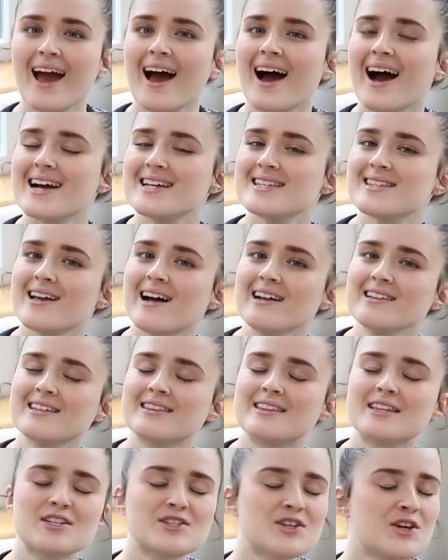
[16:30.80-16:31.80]
I started
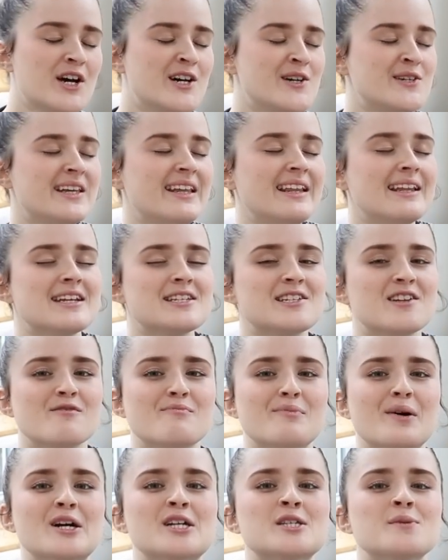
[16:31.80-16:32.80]
this cozy list of
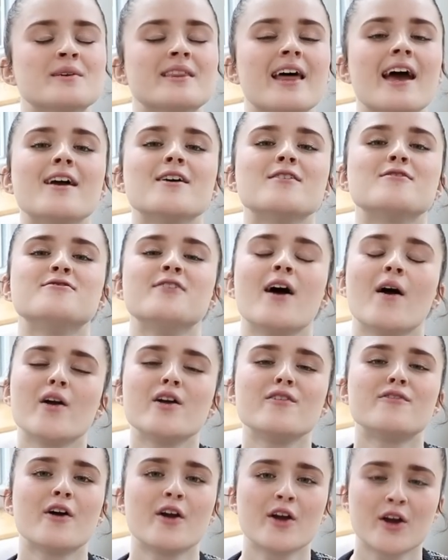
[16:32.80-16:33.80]
books with a very,
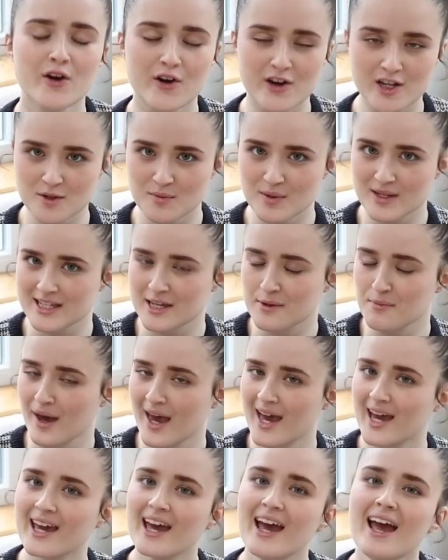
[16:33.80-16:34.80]
very Christmassy
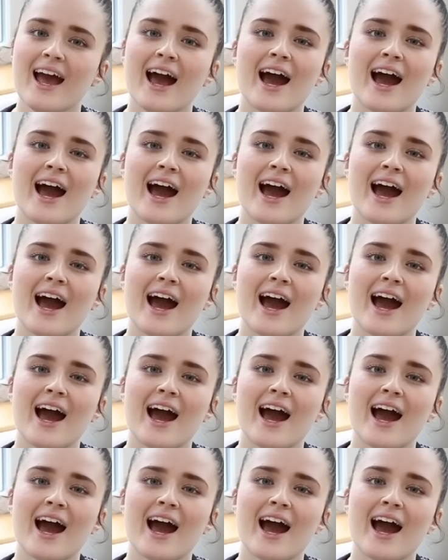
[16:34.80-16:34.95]
pick,